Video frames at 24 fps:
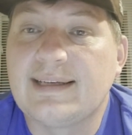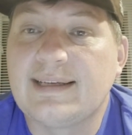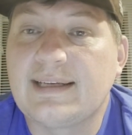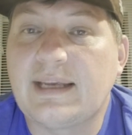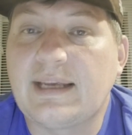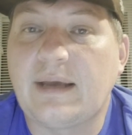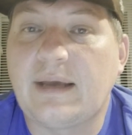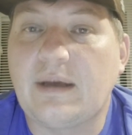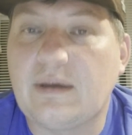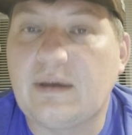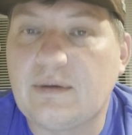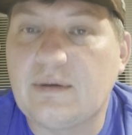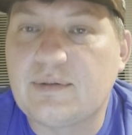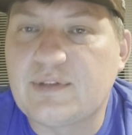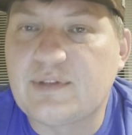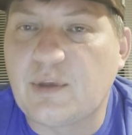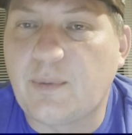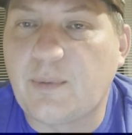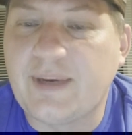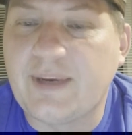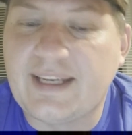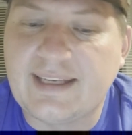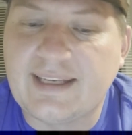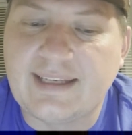okay, so
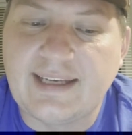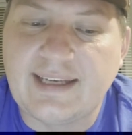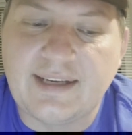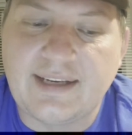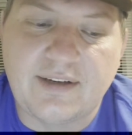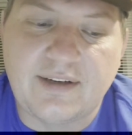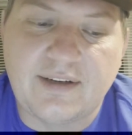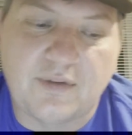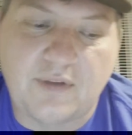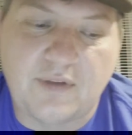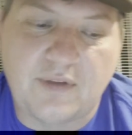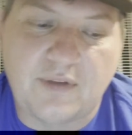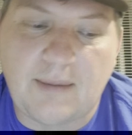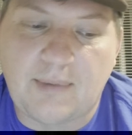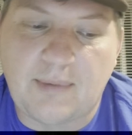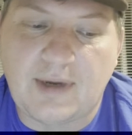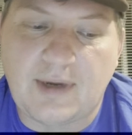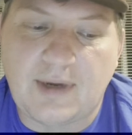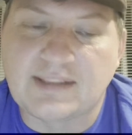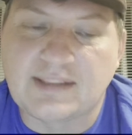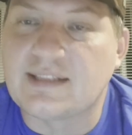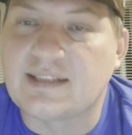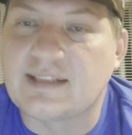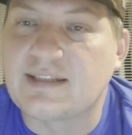we can get your thought
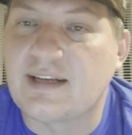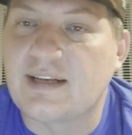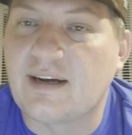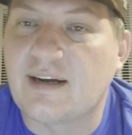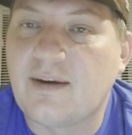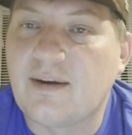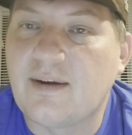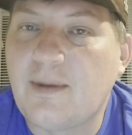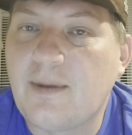process there.